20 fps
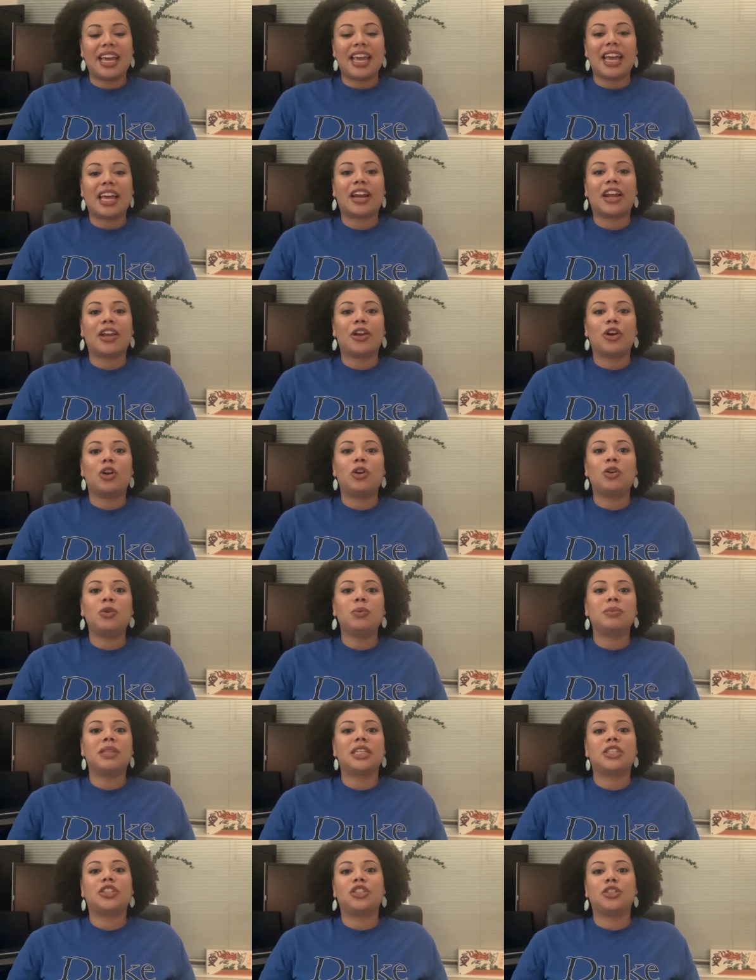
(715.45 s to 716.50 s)
and I hope
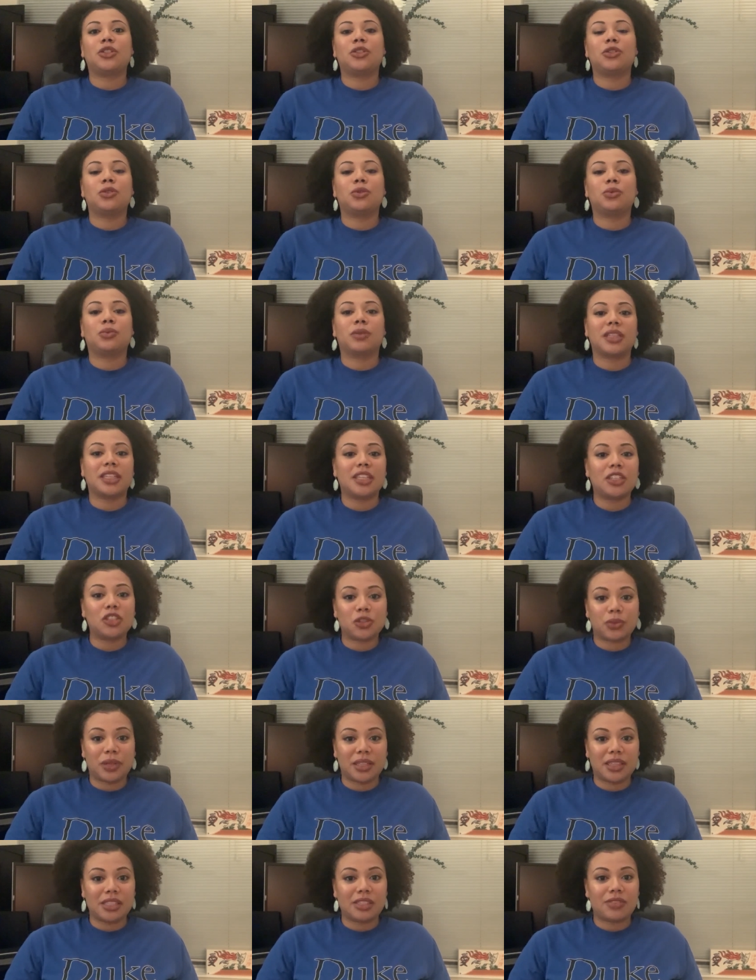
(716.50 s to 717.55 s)
that you really
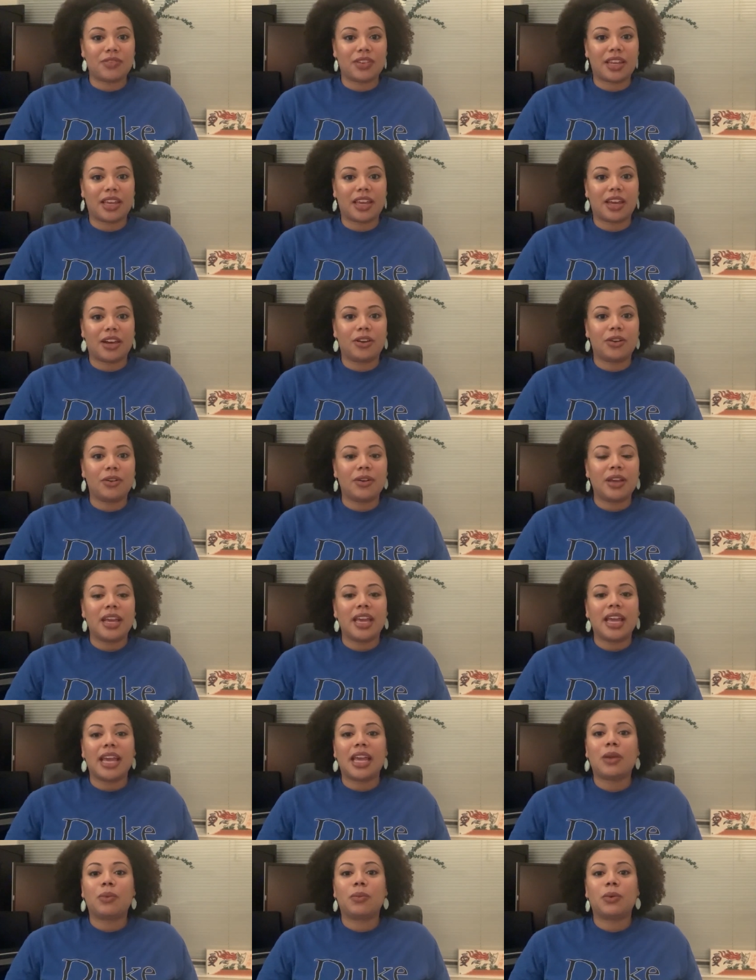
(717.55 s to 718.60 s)
enjoyed this video
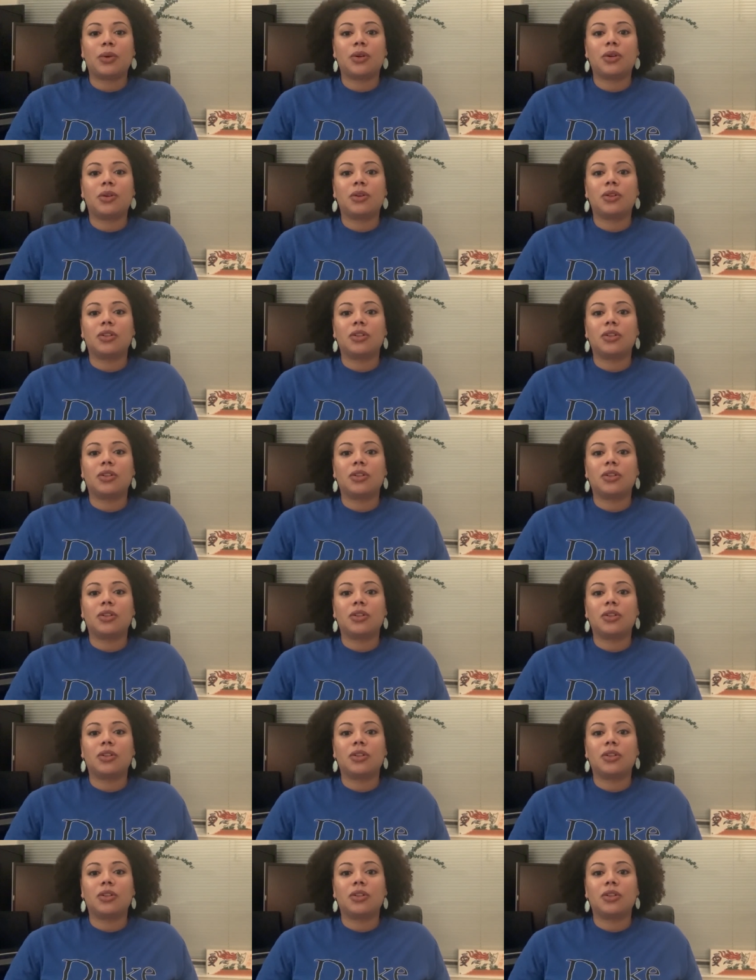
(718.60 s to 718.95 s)
and will